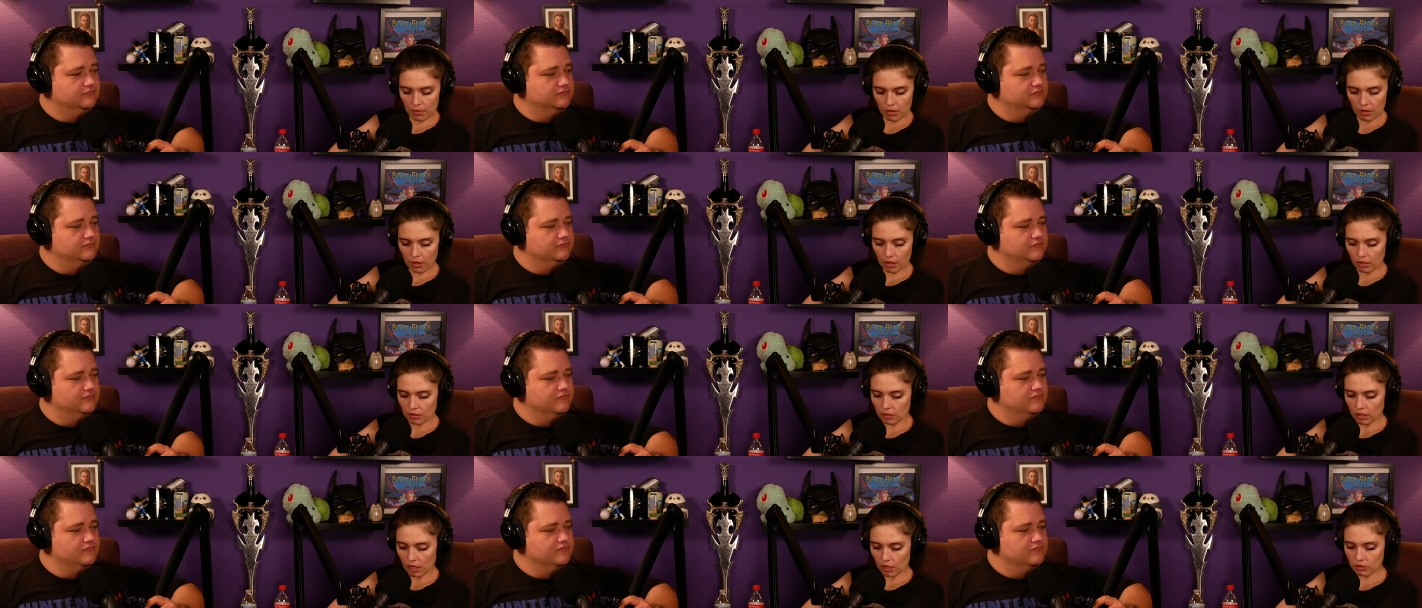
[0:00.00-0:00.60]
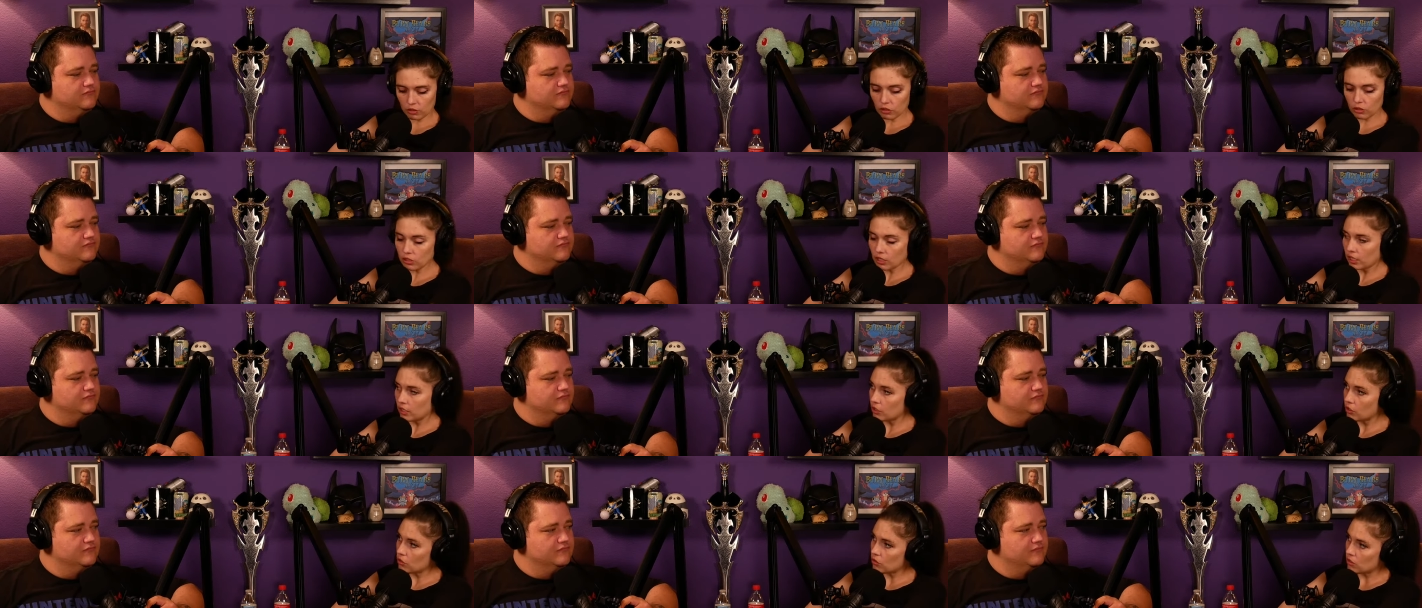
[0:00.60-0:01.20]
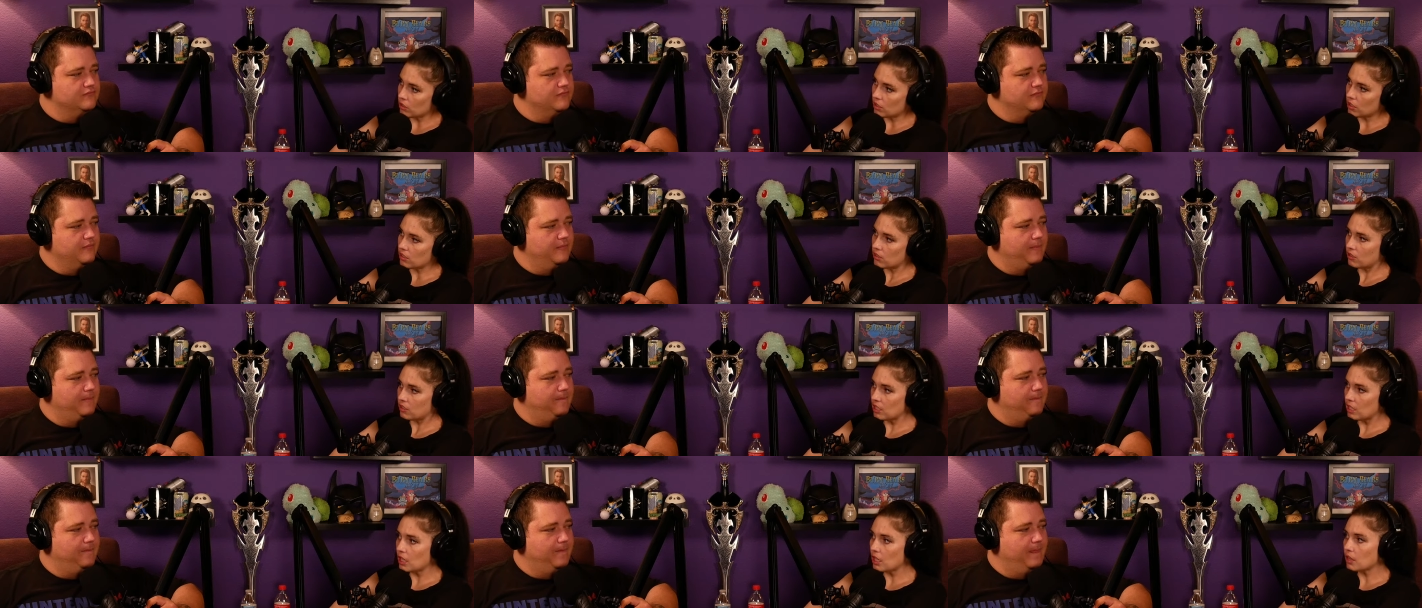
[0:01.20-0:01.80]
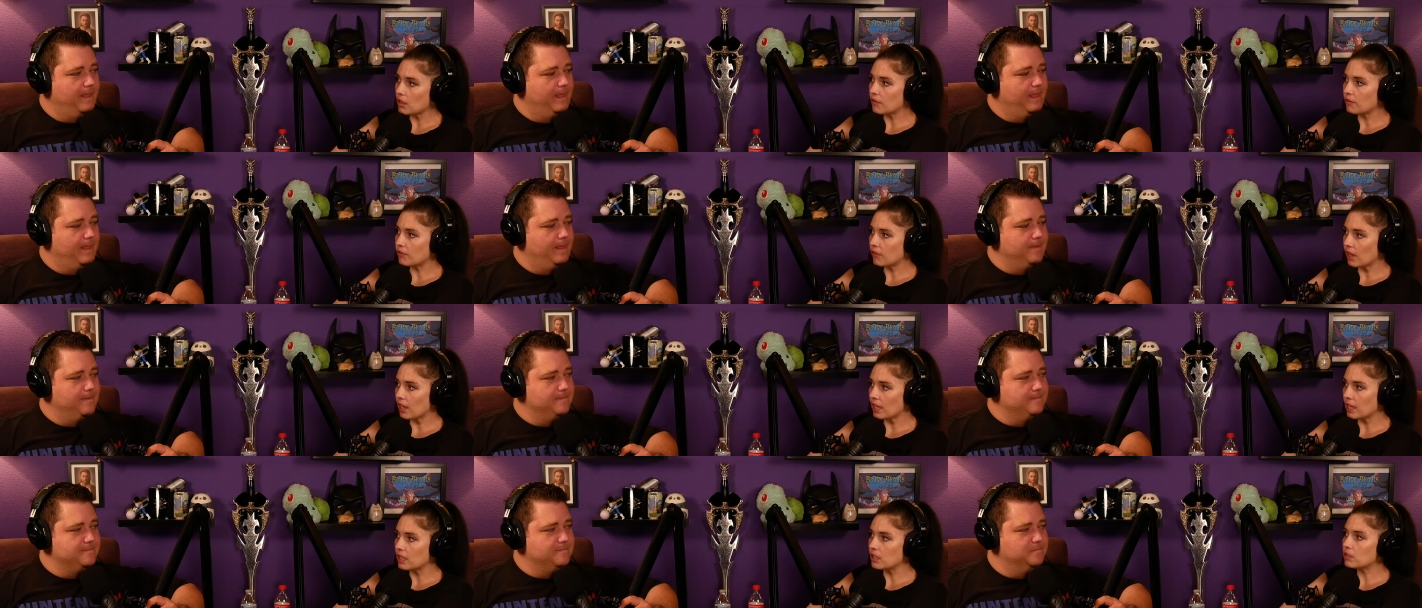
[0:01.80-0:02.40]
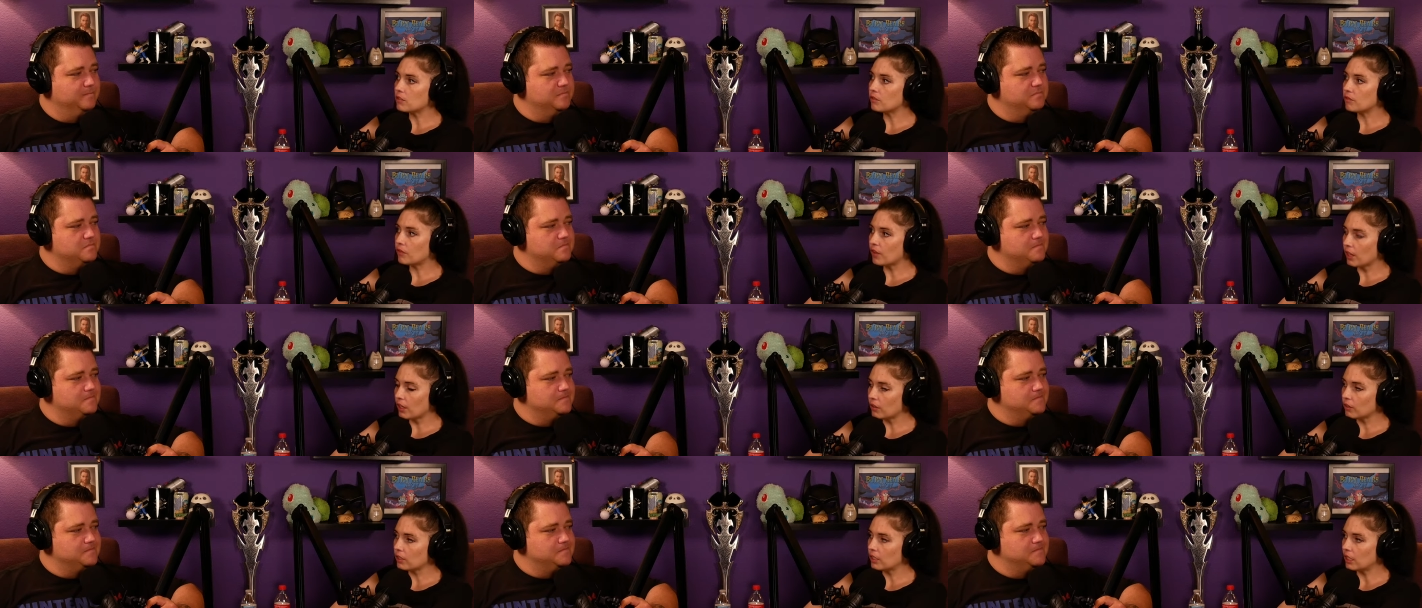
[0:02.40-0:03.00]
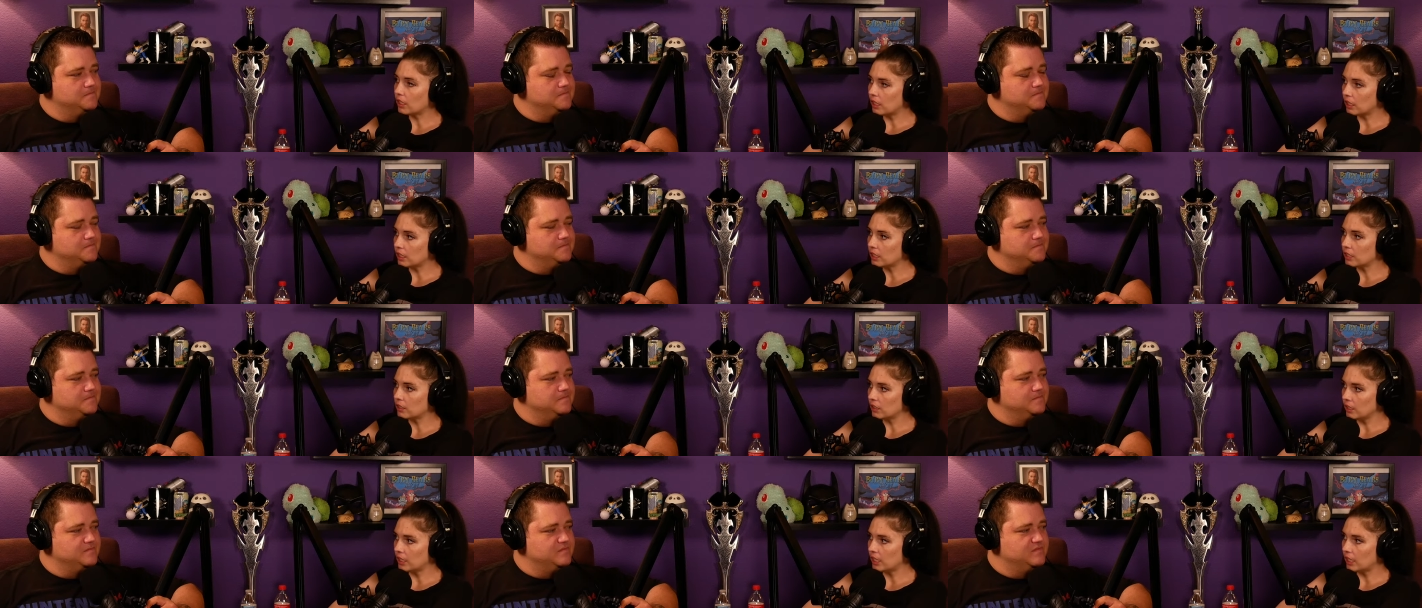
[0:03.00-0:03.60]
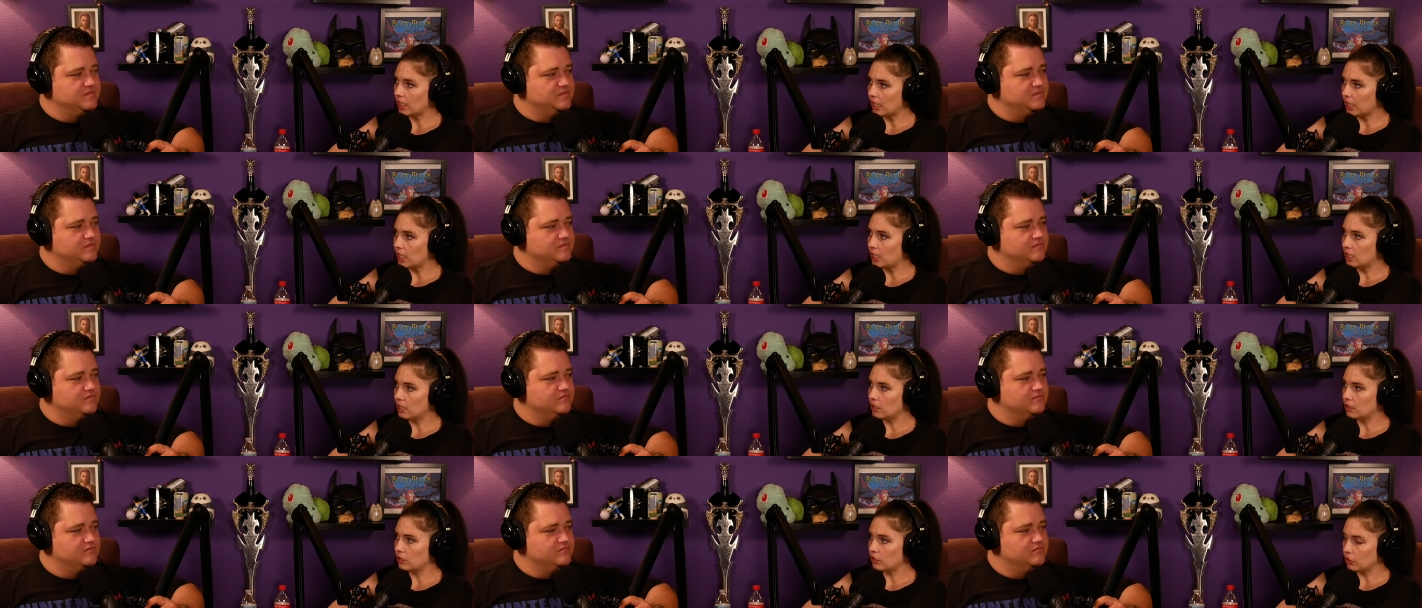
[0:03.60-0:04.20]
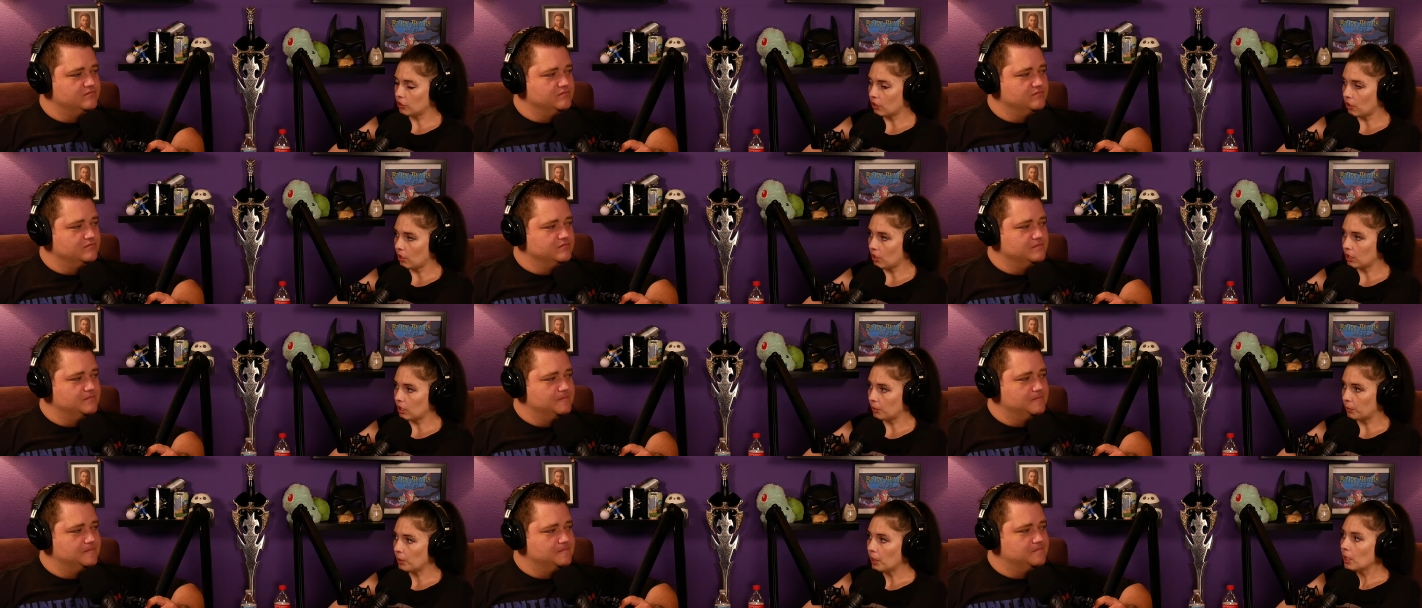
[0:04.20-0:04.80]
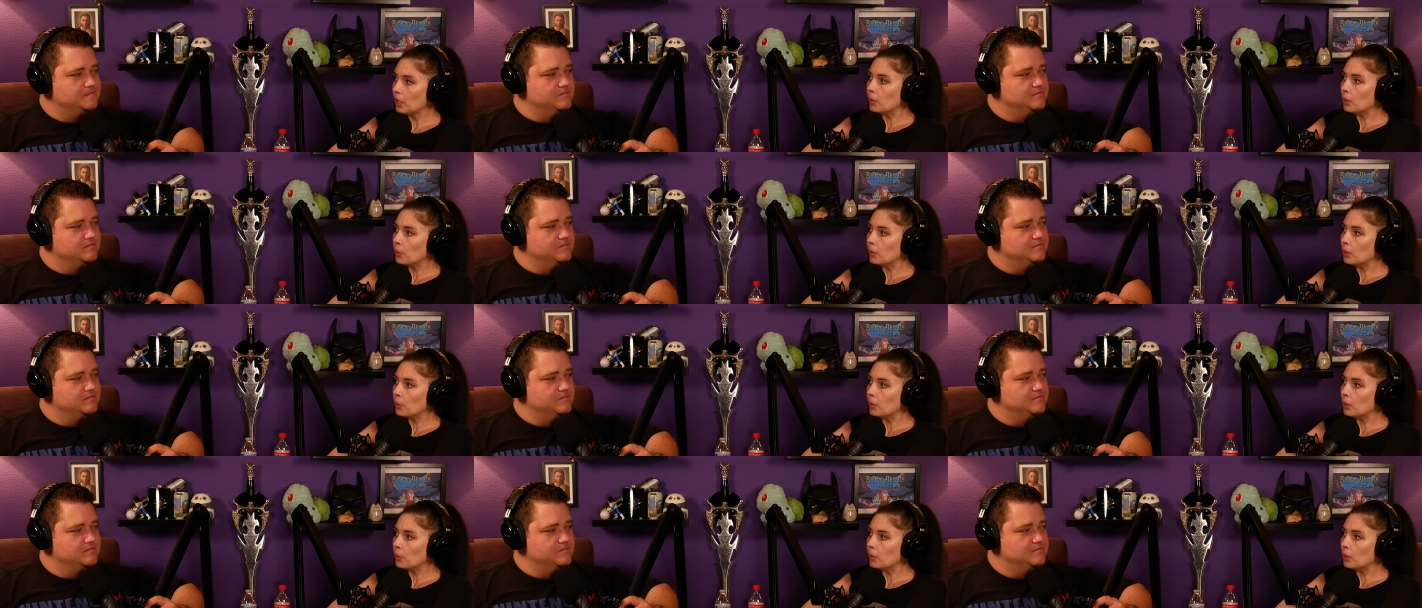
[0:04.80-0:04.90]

Speaker 1: uh, doctors can use to see the veins very clearly in your arm.